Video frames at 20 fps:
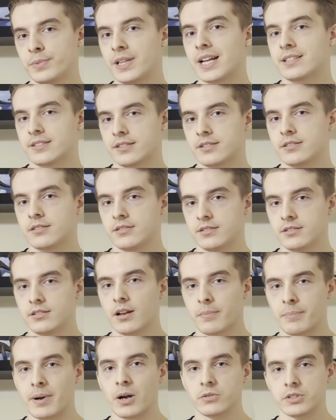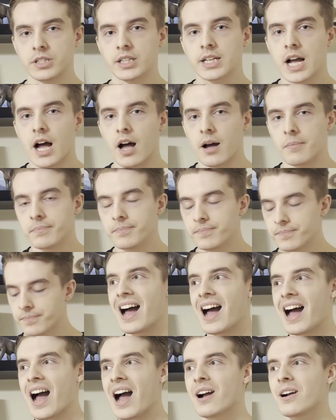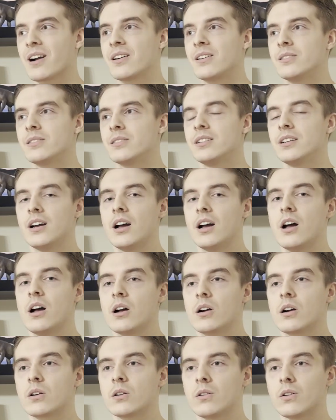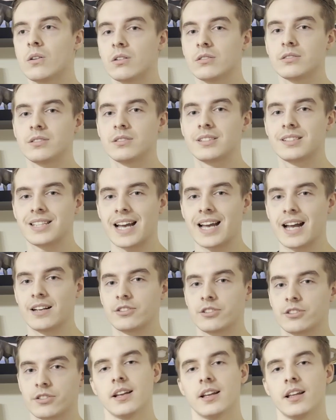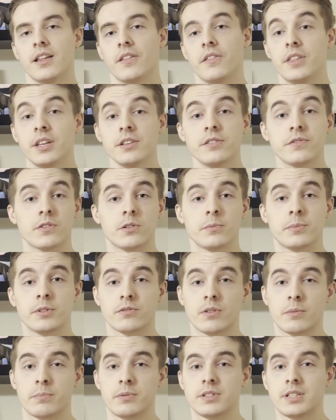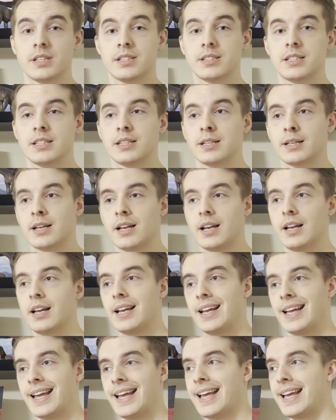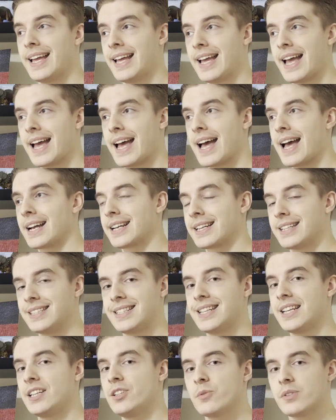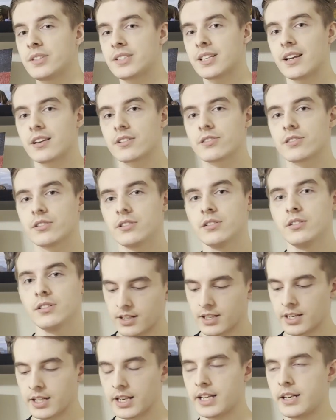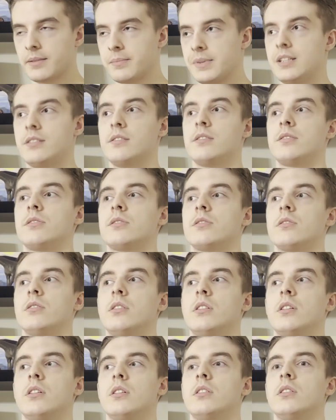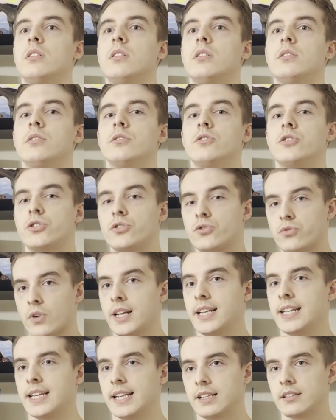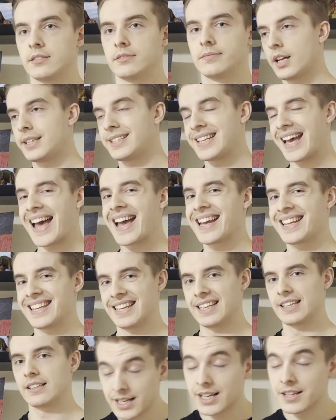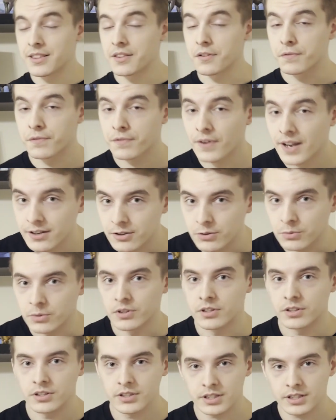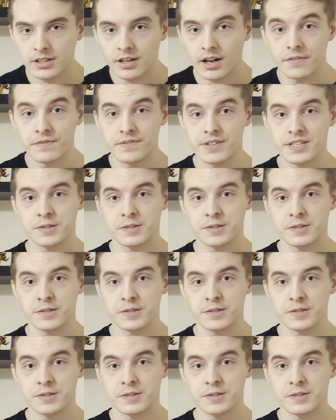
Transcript: that's about to come. Ak kon sach. This verb is representing a continuous action, and it means striking, attacking. And the final word of this